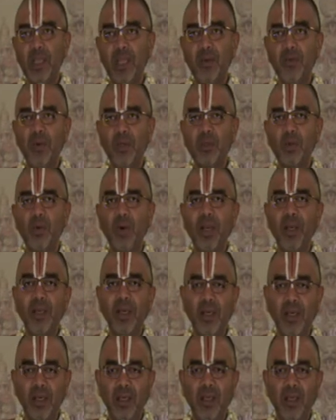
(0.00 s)
He was quite
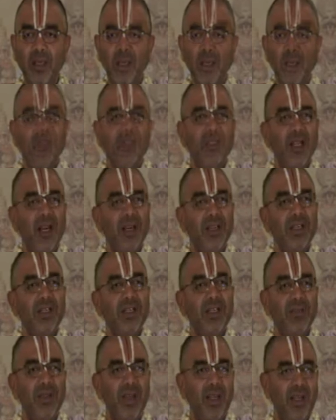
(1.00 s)
hungry. We started
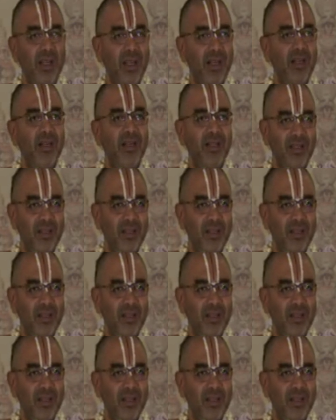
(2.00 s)
shivering, right?